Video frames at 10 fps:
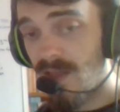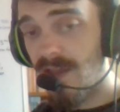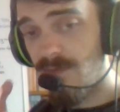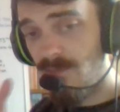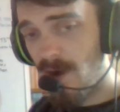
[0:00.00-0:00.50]

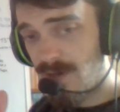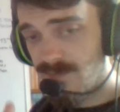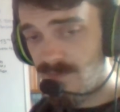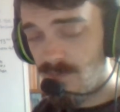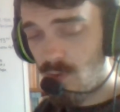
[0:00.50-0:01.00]
Thank you very much
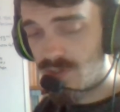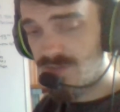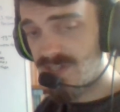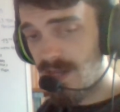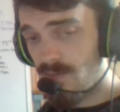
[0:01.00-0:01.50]
for watching
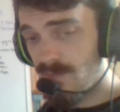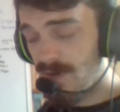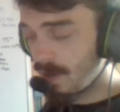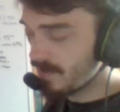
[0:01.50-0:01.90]
this NRL video.